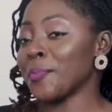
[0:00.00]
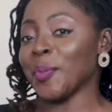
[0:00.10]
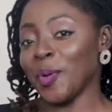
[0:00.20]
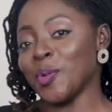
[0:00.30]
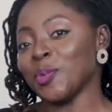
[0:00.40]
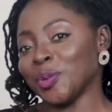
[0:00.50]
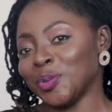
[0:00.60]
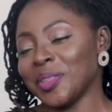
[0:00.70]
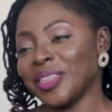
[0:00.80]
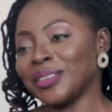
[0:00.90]
are people who
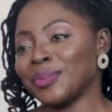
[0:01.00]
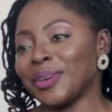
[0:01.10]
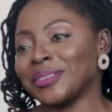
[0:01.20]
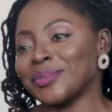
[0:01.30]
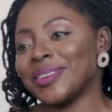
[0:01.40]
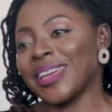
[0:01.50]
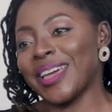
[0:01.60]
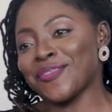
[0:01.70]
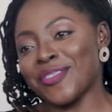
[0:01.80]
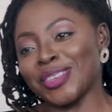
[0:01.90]
do things because they want to
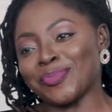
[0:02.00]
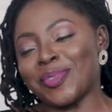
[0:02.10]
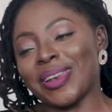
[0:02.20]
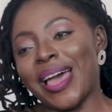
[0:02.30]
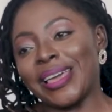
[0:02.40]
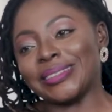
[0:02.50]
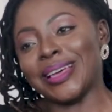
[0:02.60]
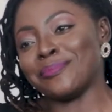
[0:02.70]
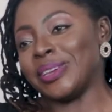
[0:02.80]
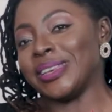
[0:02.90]
get Facebook likes.
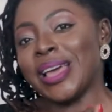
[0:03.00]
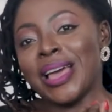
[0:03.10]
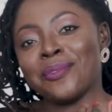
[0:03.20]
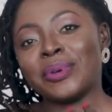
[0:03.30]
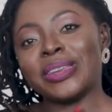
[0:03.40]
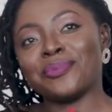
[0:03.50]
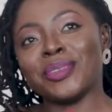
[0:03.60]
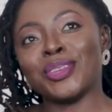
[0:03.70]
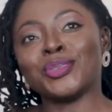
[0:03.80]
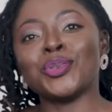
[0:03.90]
I mean, we
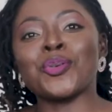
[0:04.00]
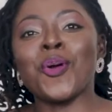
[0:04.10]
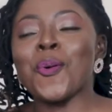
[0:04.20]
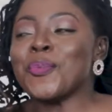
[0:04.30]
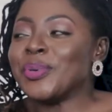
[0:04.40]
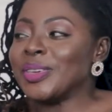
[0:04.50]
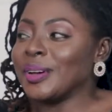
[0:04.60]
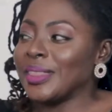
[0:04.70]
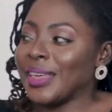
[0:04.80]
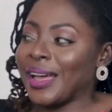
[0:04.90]
need to grow
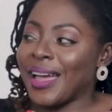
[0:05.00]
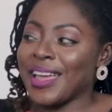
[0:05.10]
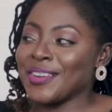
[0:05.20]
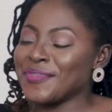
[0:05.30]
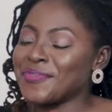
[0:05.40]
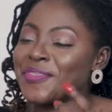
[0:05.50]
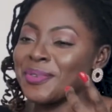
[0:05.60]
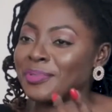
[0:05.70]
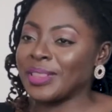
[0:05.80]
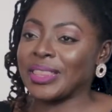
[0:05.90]
beyond that kind of
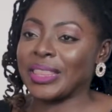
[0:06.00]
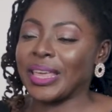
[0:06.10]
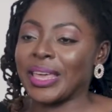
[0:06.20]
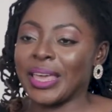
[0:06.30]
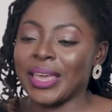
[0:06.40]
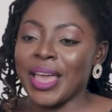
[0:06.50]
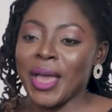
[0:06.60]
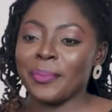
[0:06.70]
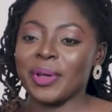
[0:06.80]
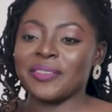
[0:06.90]
feeble thinking.
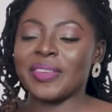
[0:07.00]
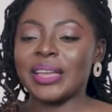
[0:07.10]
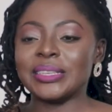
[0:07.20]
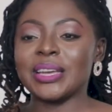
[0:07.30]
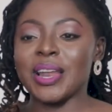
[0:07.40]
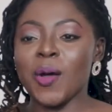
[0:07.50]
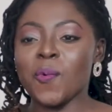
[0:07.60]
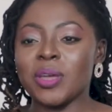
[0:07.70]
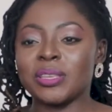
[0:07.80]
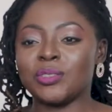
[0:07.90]
But if getting an
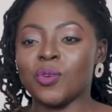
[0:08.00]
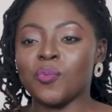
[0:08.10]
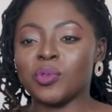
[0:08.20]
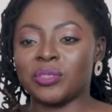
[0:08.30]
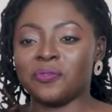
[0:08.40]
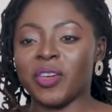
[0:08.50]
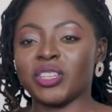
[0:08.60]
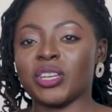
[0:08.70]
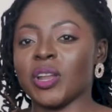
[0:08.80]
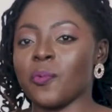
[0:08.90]
award is your
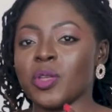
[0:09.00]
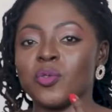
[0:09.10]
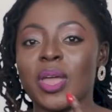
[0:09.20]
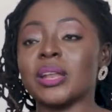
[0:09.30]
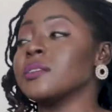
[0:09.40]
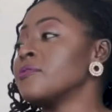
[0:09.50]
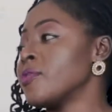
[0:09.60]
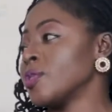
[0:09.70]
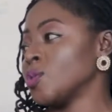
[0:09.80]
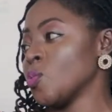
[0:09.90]
motivation, then when you get the
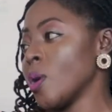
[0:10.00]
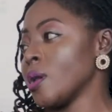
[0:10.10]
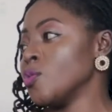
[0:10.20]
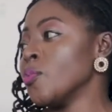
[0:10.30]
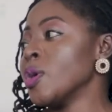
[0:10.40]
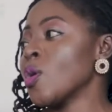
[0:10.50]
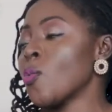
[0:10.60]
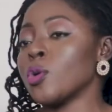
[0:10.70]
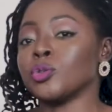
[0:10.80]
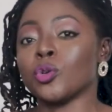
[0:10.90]
first one, you may
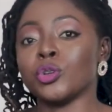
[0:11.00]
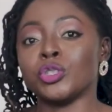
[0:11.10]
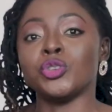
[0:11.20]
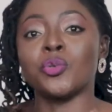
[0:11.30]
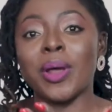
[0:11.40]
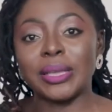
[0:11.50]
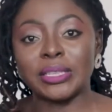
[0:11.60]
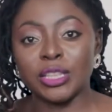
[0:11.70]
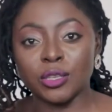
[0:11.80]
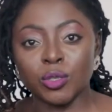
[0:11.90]
not want to continue
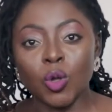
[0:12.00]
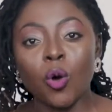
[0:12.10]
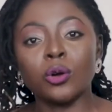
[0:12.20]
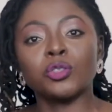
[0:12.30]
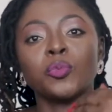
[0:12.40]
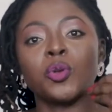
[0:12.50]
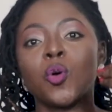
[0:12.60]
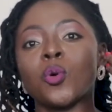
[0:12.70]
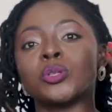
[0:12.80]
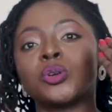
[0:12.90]
writing your songs, you may
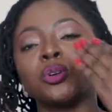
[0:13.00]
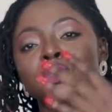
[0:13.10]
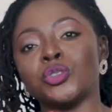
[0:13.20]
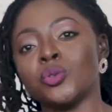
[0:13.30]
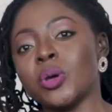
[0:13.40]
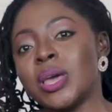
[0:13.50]
not want to continue